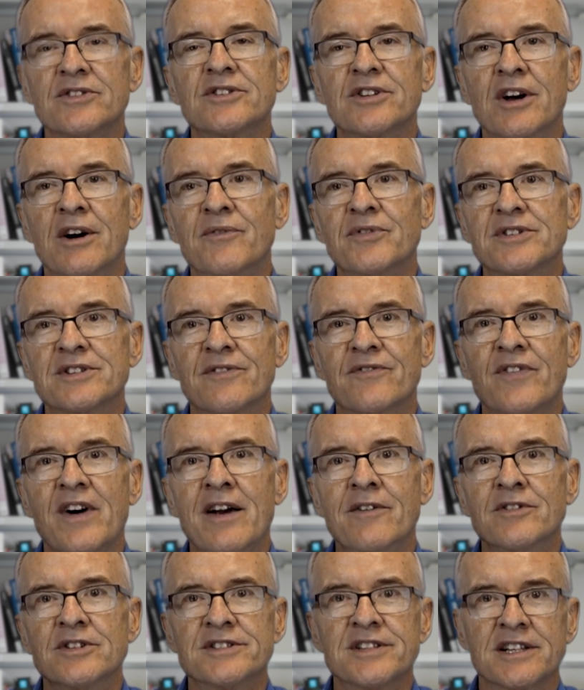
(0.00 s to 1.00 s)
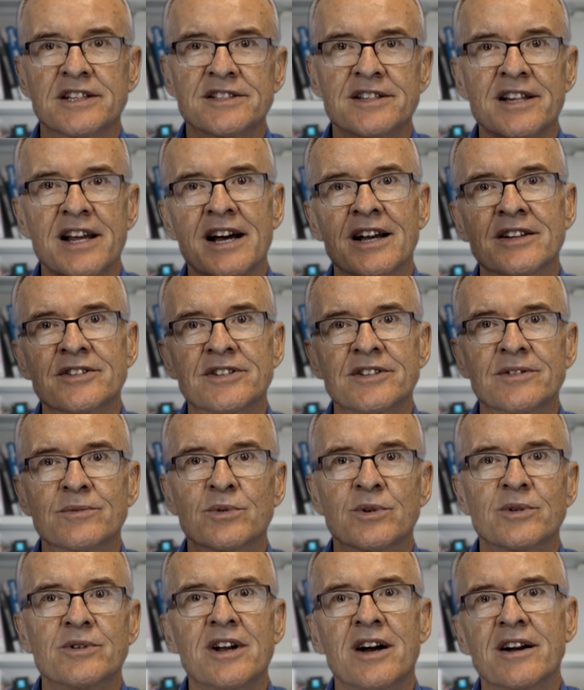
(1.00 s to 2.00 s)
So if it's a $5,000 or $6,000,
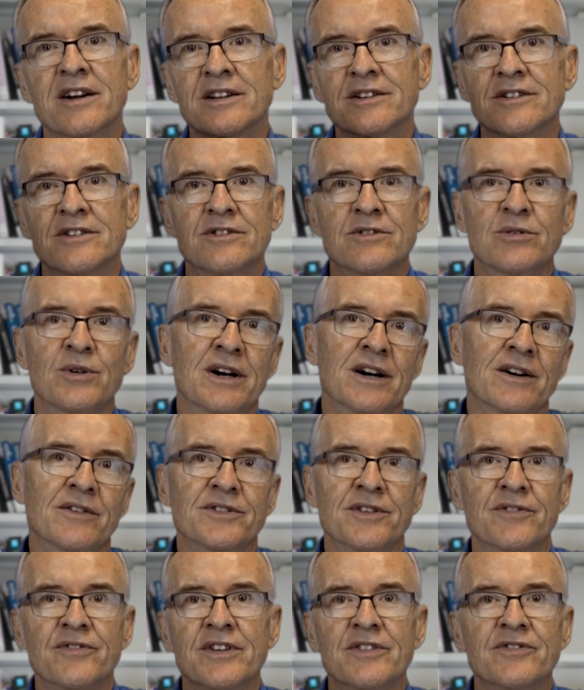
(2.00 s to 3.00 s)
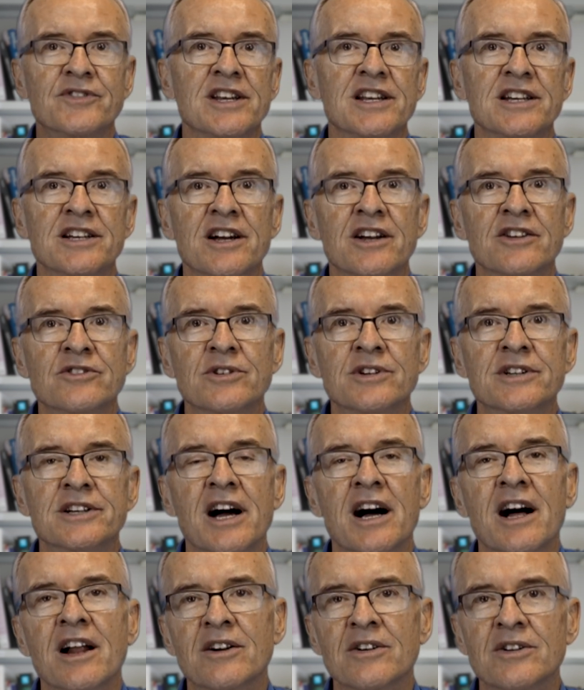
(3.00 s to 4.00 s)
we're talking $1,200 to
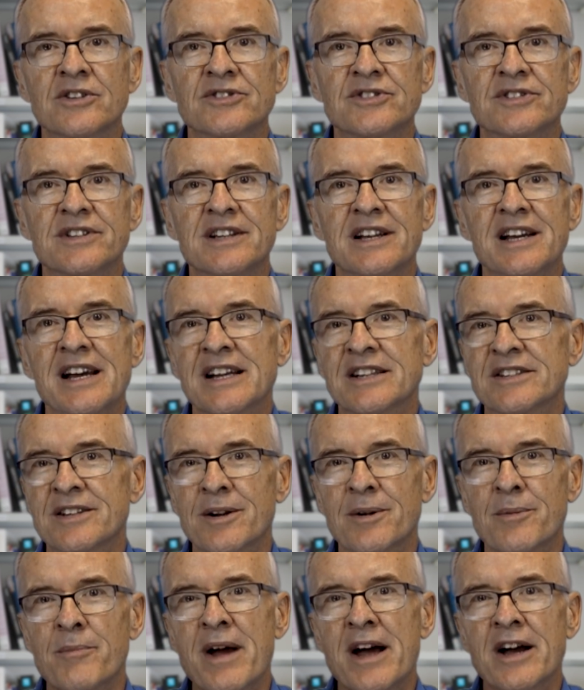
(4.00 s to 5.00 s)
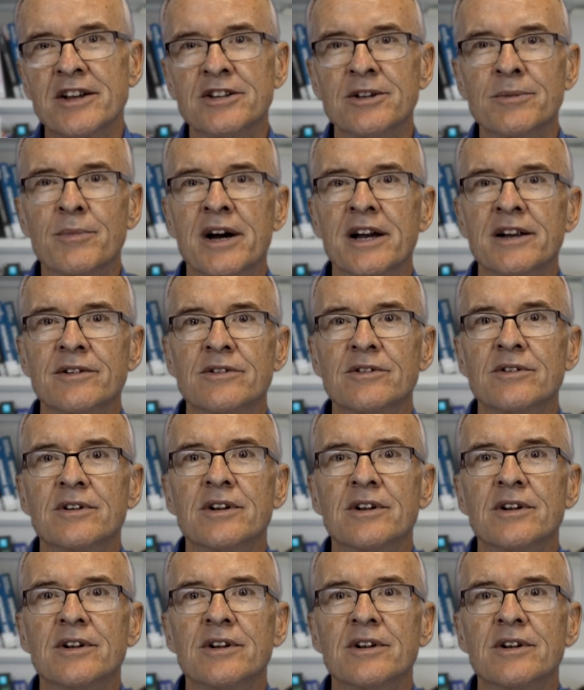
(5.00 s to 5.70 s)
$1,500 as an amount you might